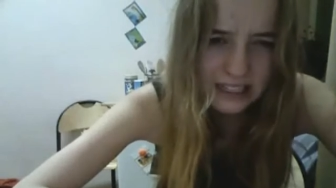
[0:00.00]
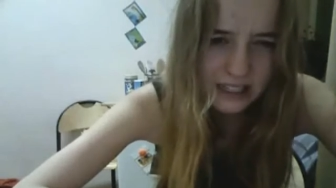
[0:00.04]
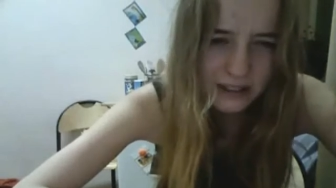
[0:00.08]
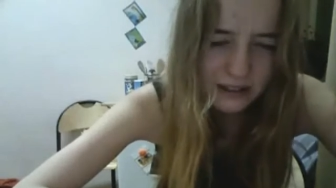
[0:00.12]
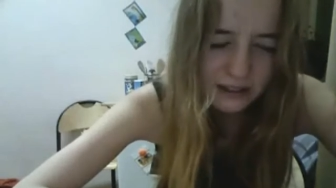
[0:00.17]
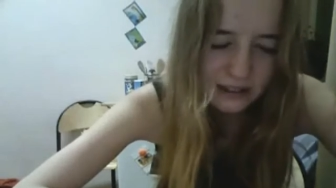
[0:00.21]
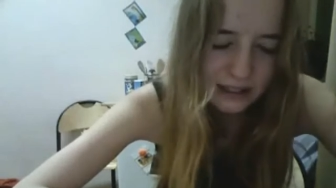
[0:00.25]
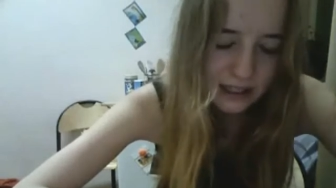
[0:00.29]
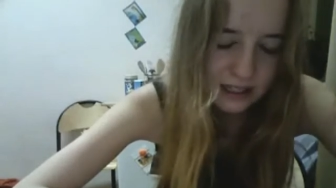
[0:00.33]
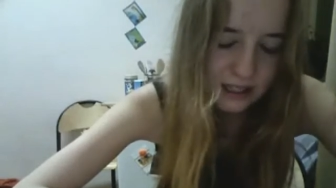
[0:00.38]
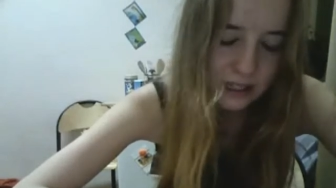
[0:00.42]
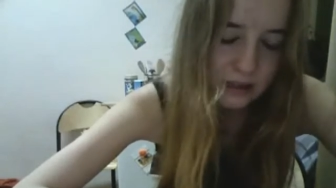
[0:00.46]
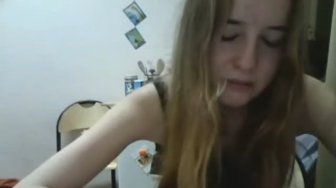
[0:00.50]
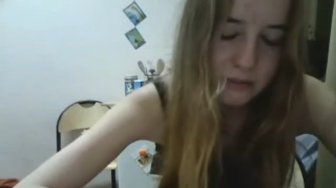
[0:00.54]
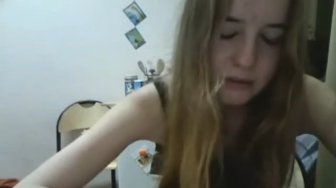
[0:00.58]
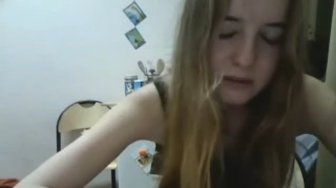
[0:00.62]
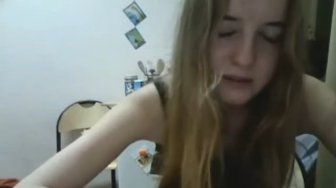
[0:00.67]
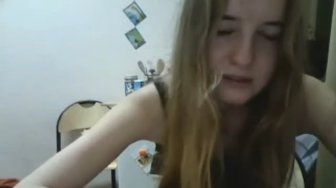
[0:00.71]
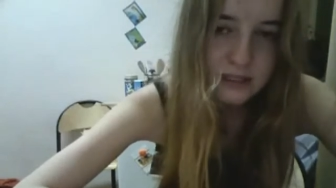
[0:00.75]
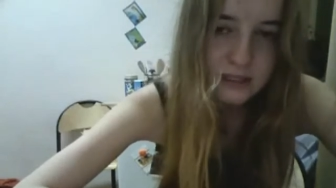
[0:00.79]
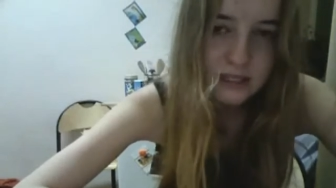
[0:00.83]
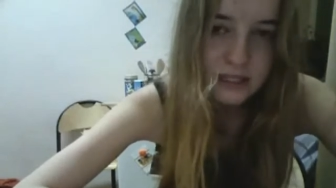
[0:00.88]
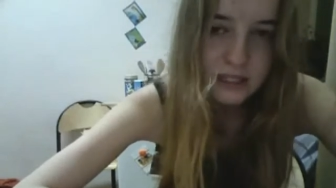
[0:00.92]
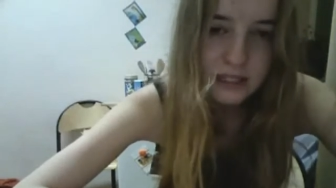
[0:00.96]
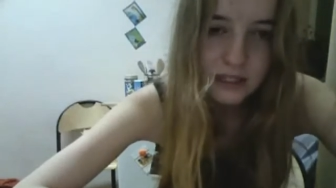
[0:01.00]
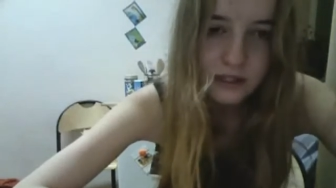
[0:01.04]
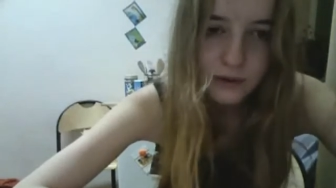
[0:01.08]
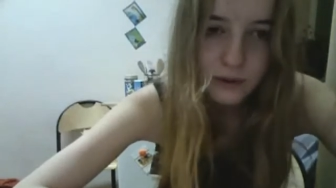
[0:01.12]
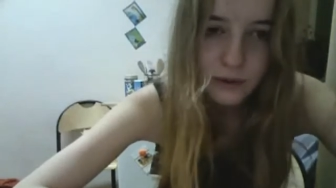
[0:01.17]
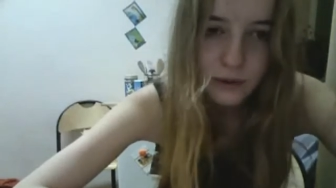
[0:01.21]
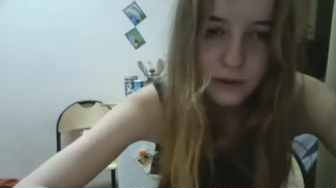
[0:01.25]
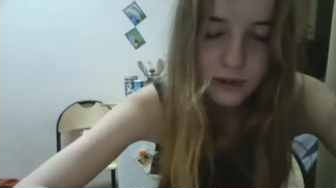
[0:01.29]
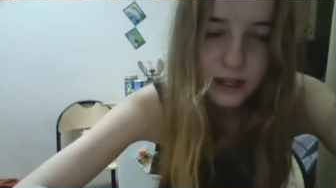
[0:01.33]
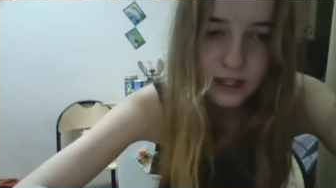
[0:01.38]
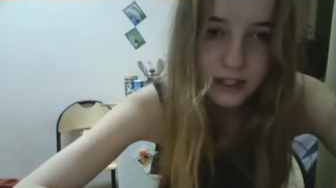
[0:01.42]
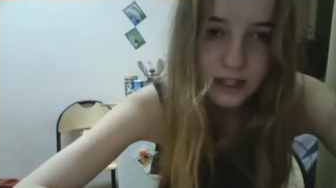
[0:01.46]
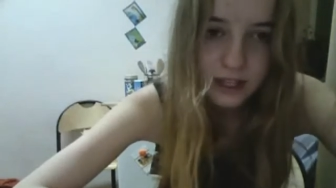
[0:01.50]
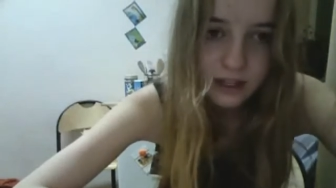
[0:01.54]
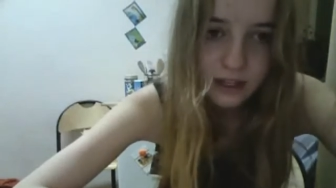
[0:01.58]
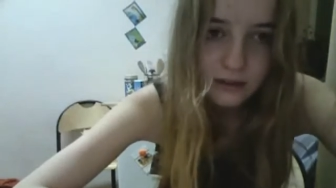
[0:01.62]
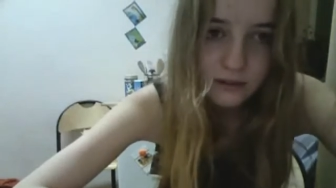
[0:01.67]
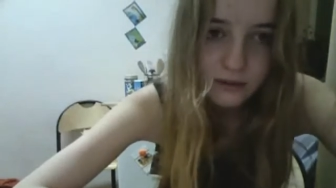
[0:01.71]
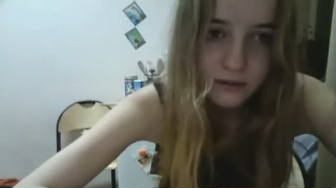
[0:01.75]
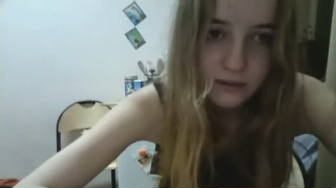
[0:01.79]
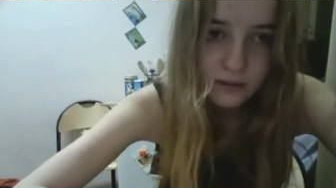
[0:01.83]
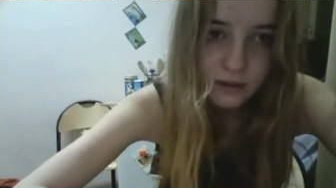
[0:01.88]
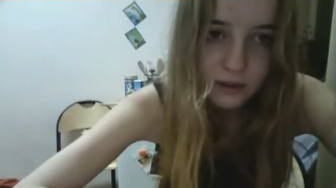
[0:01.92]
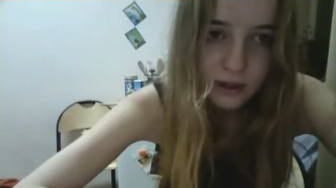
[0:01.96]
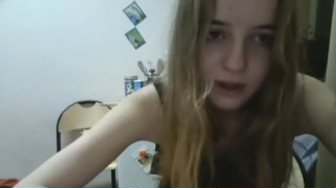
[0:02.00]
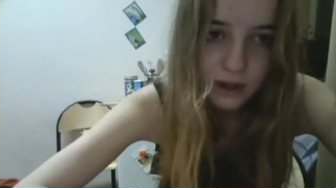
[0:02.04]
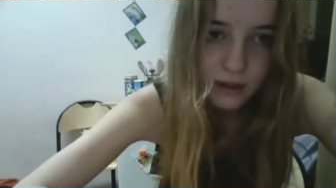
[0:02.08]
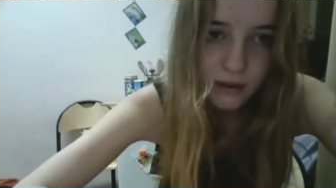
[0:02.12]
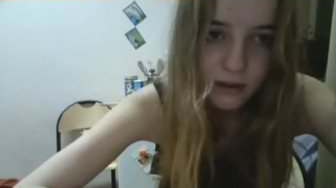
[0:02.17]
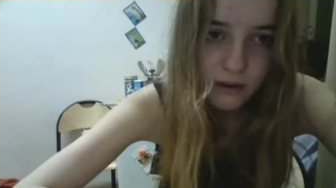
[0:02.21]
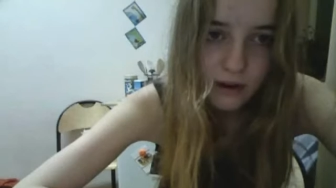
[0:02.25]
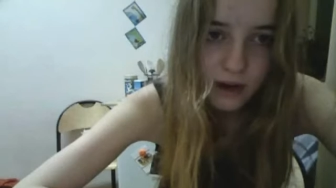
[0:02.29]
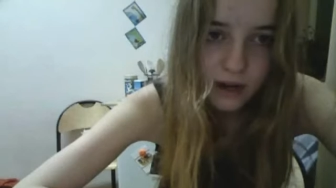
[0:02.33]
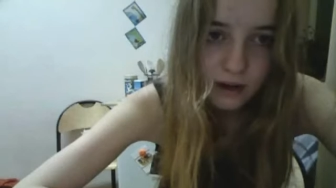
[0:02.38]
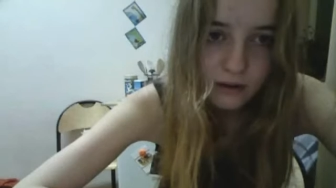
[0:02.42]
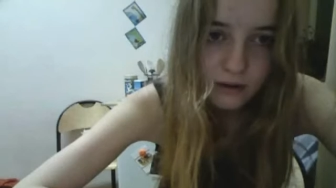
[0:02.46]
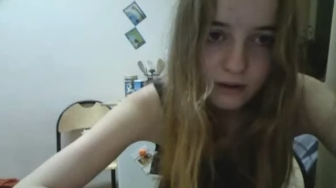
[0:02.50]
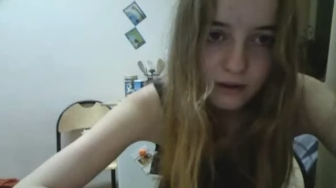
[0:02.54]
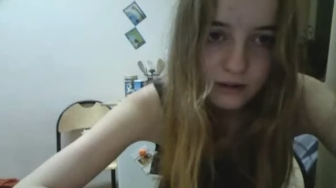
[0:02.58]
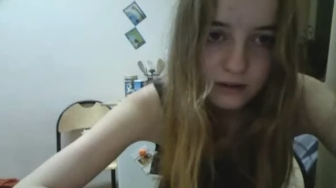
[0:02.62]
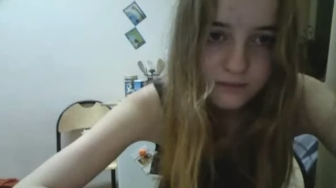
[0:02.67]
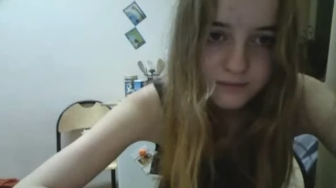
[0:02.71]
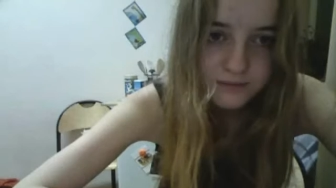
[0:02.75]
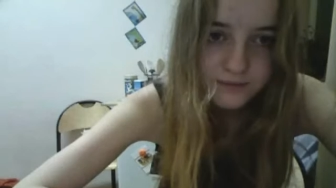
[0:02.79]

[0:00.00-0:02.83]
she really happens. I'm gonna go lie down for another hour.